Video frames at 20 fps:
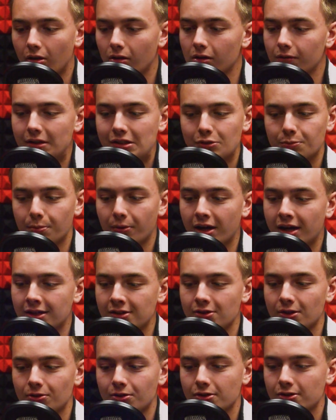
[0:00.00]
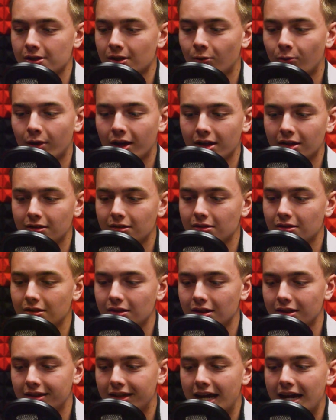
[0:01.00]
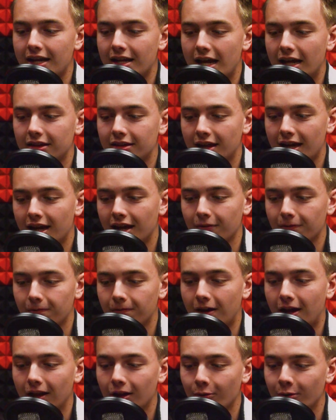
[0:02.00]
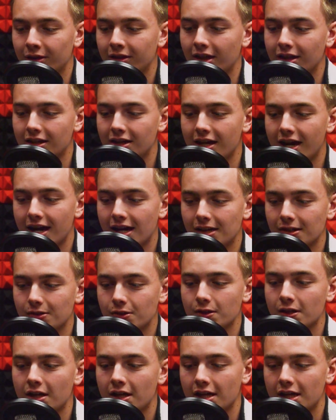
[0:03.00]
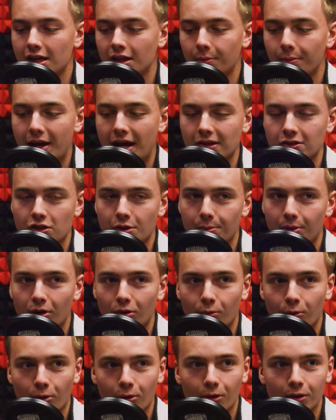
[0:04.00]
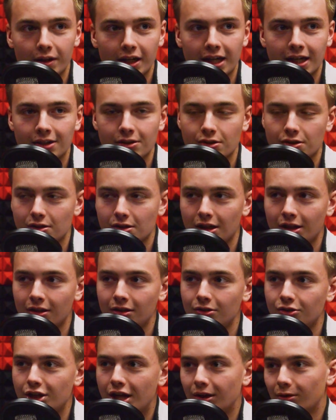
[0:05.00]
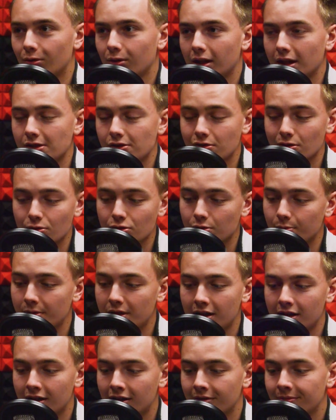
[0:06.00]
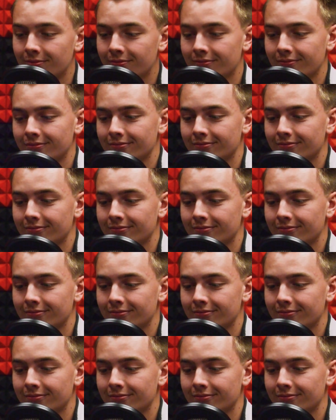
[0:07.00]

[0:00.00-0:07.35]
all of these brands are just going to want to get at that following that he has in the basketball world and just in general on social media.